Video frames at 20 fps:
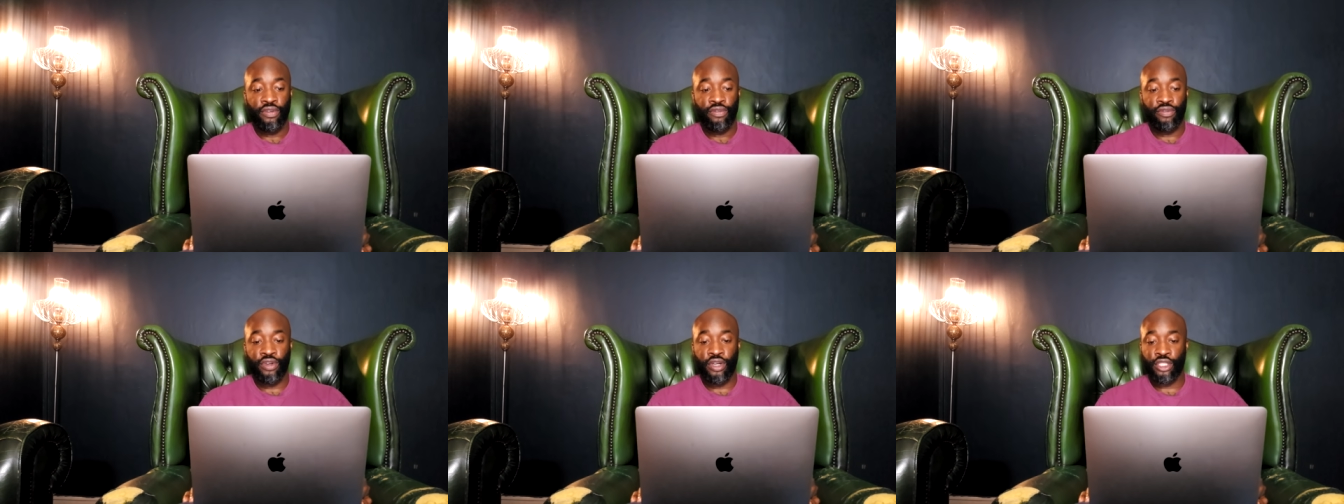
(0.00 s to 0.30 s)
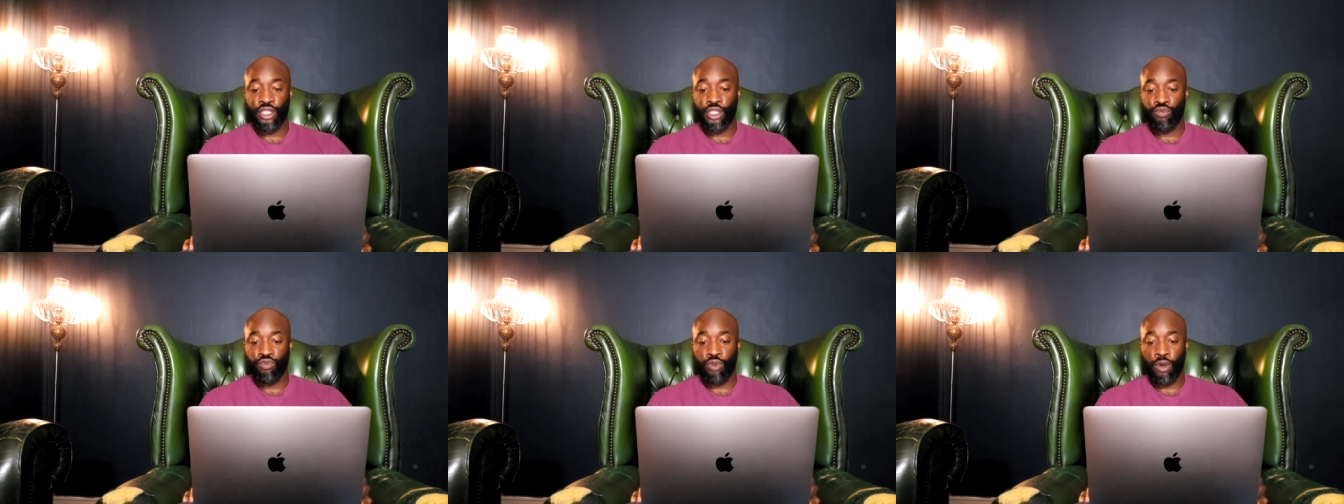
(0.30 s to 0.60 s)

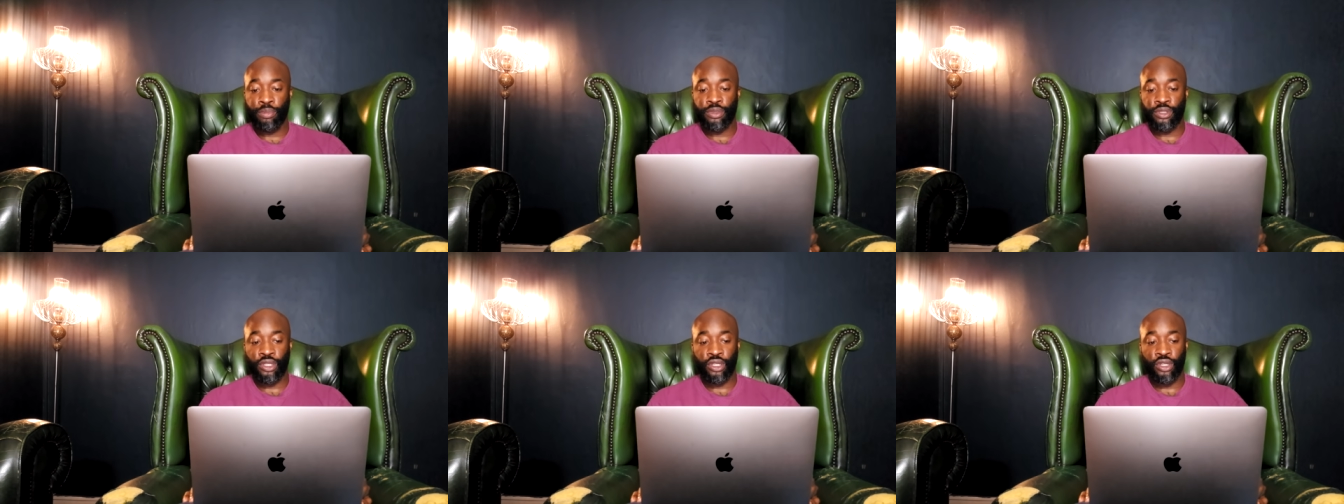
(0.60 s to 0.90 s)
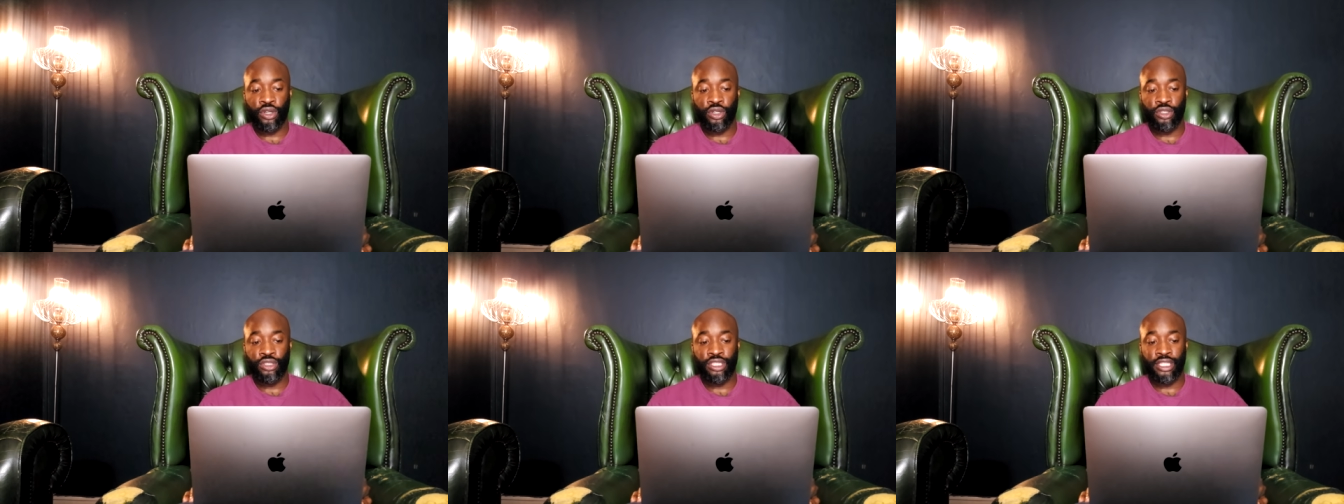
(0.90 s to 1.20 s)
versus
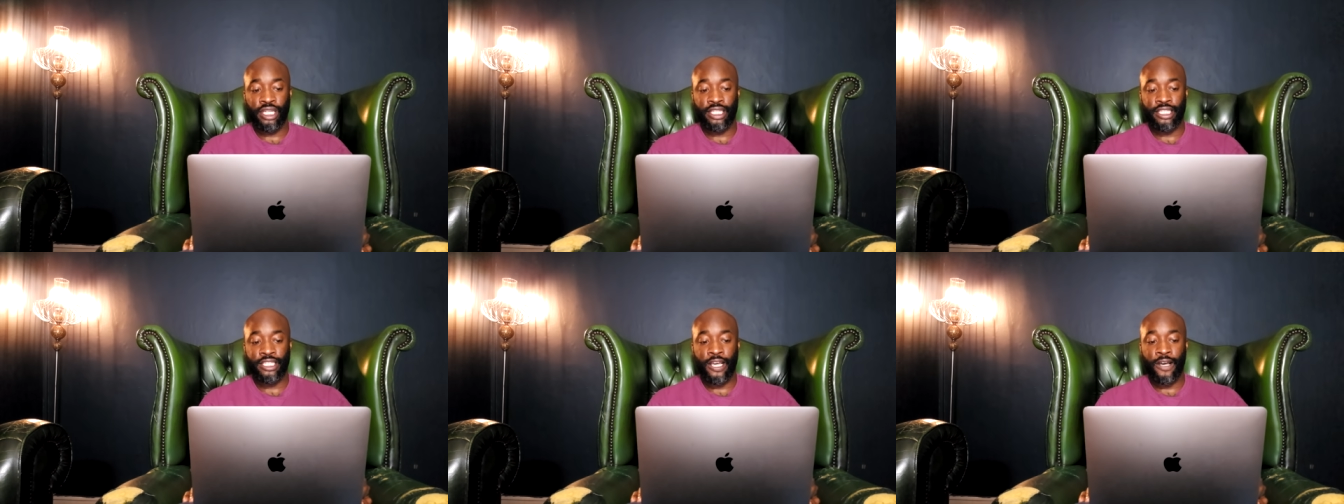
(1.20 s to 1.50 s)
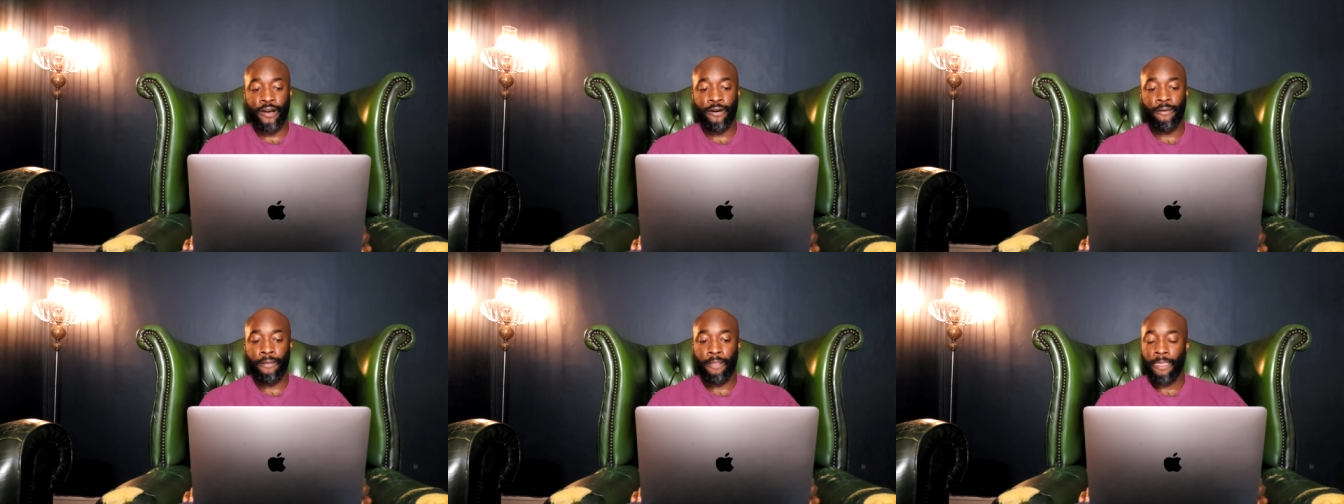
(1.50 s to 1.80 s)
Robson
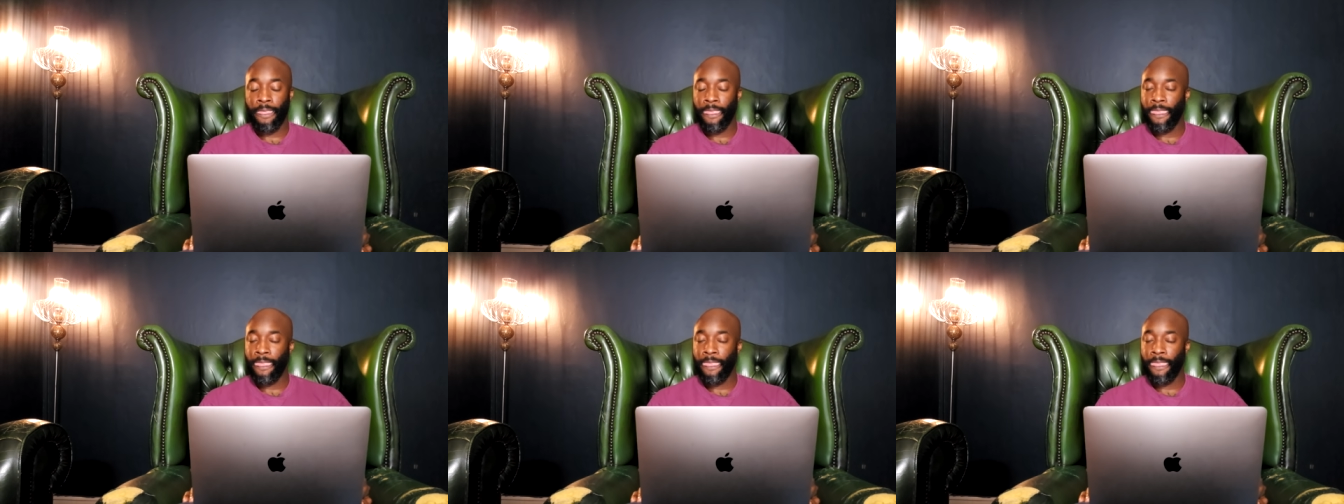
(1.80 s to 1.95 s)
Conceição.